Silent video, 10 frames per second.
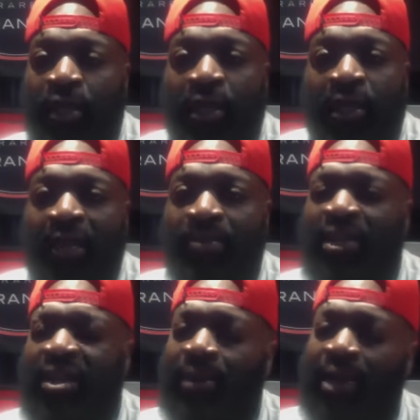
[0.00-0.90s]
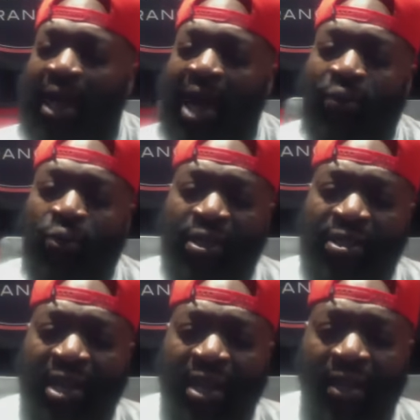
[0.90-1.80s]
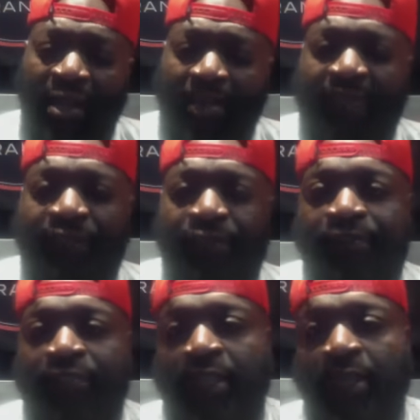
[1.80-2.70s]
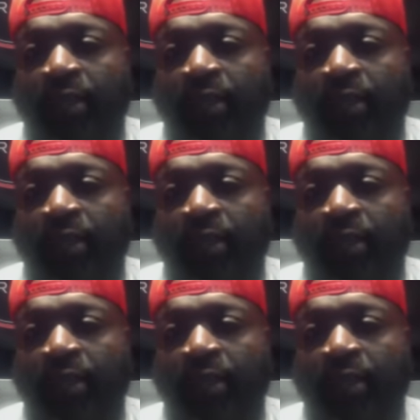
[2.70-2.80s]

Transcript: That'll be coming out. I want to say uh, May 15th.